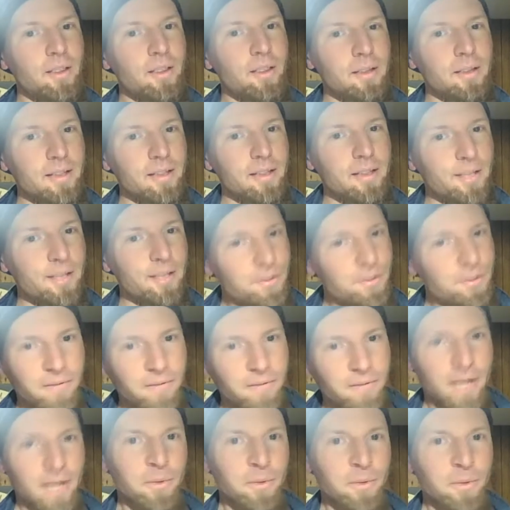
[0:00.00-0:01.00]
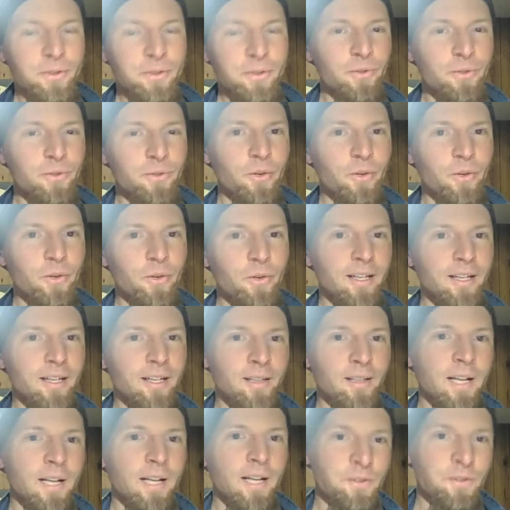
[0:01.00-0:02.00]
this virus is looking a
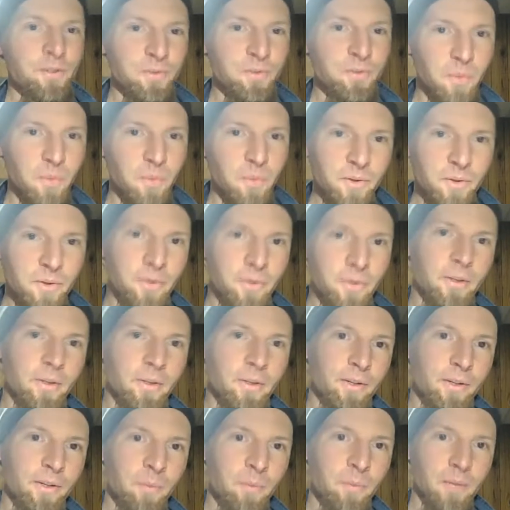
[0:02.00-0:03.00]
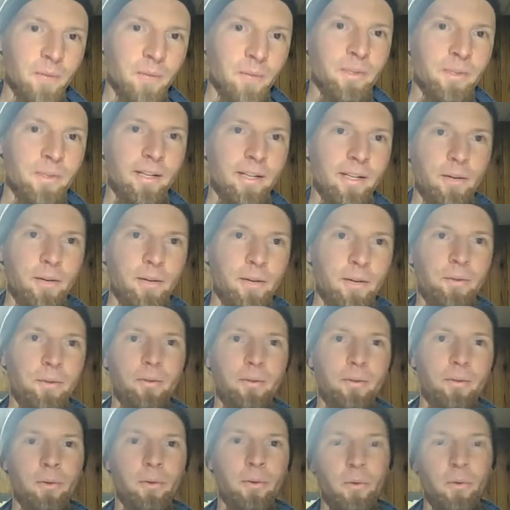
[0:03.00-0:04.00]
lot smarter than our public health
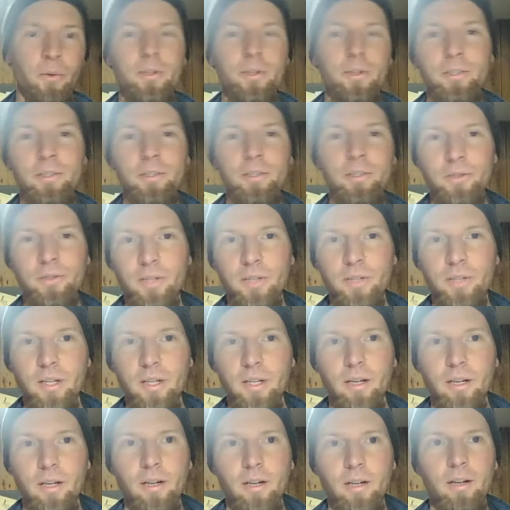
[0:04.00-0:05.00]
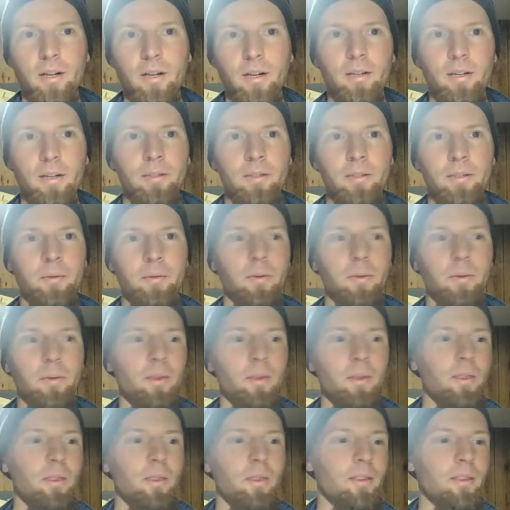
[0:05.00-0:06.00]
authorities.
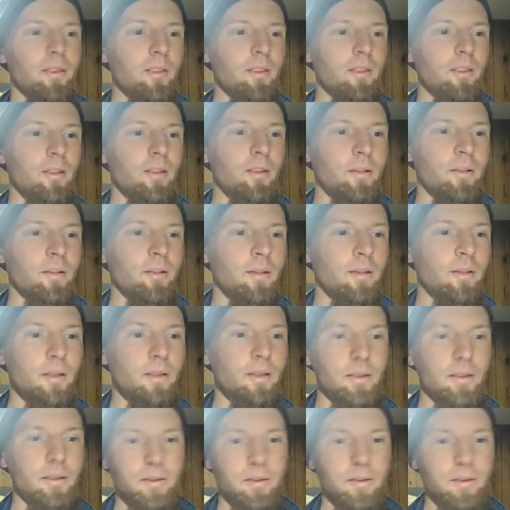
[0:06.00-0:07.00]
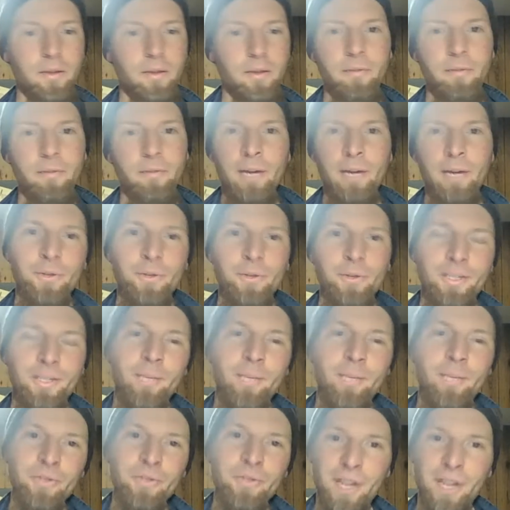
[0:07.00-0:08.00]
The virus
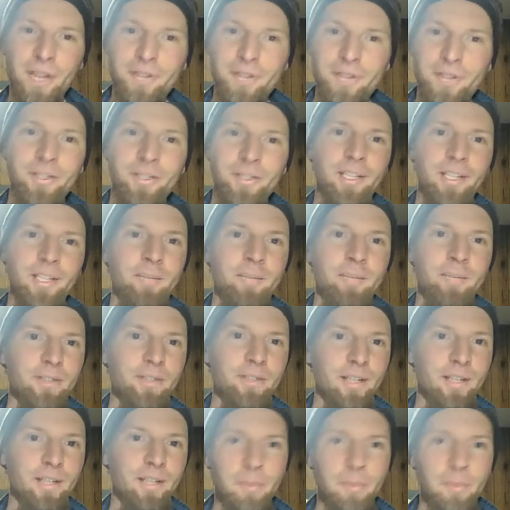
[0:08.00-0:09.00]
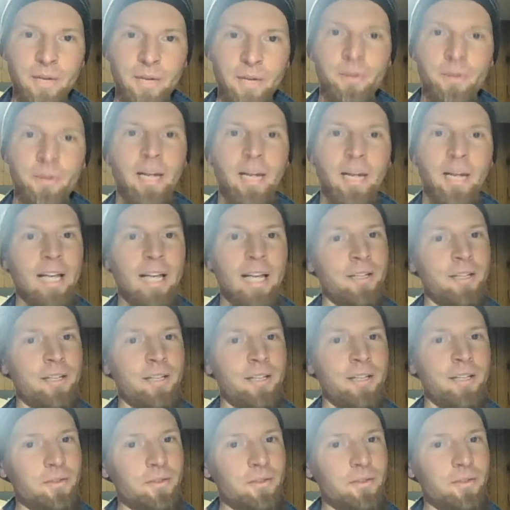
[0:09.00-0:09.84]
keeps changing, keeps getting better, and